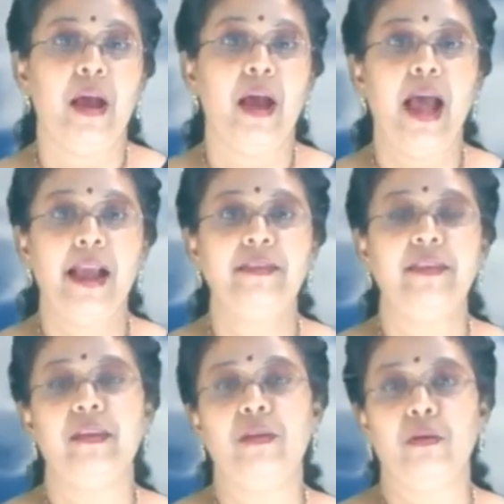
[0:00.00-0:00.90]
an
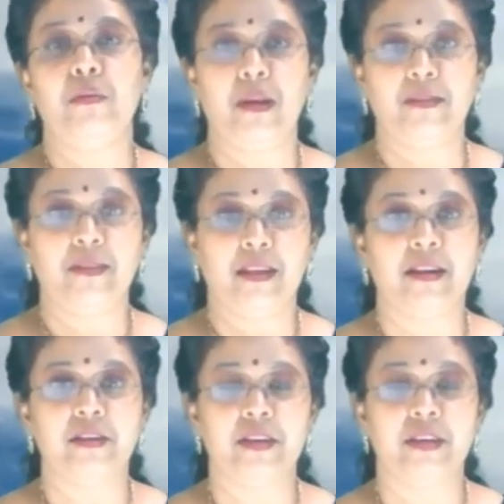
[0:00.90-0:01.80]
anti-clockwise
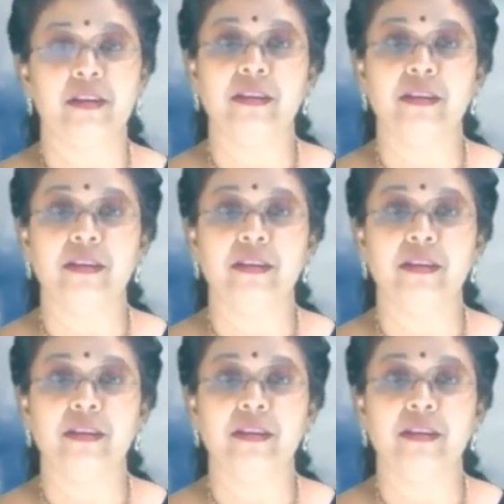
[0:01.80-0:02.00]
direction